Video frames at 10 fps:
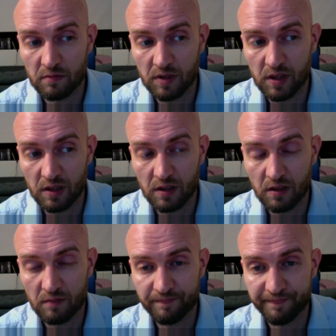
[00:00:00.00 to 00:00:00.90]
And
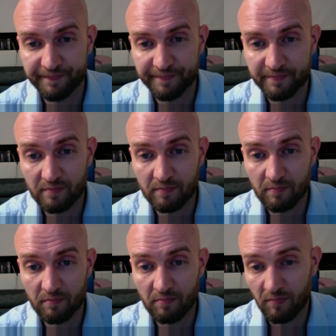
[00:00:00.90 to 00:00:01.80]

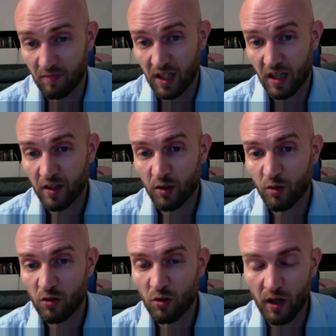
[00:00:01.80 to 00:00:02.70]
I
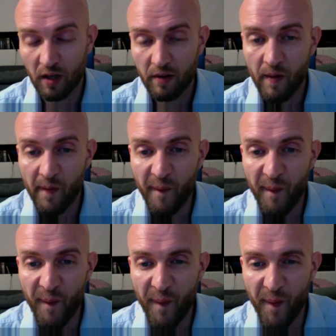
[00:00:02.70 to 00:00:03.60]
could do it.
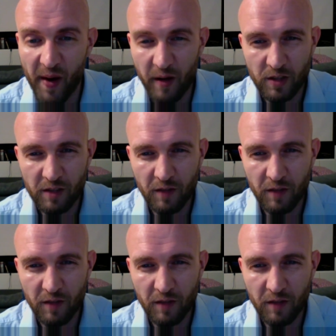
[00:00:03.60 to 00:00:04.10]
And I was even